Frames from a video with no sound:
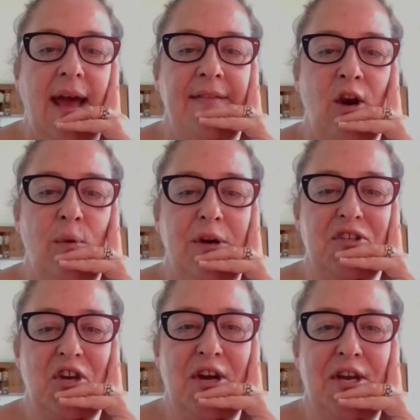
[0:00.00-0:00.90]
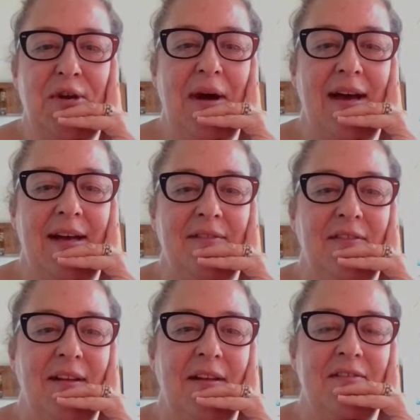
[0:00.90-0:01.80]
And then I want to show you
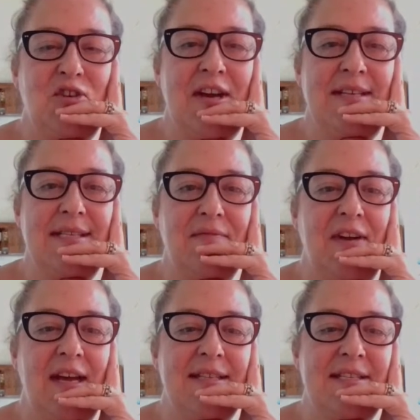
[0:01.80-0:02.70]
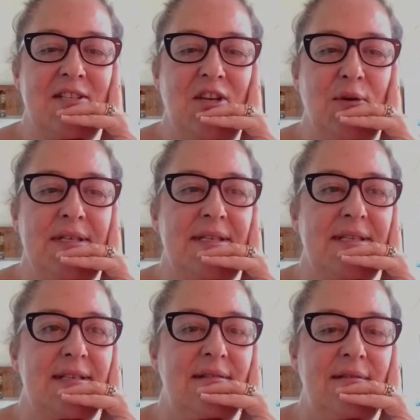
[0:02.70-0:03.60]
Traces of Nuts'
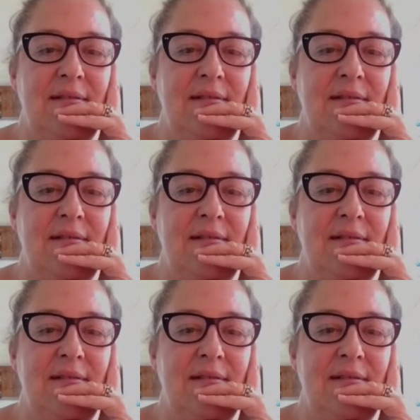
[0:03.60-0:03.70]
newest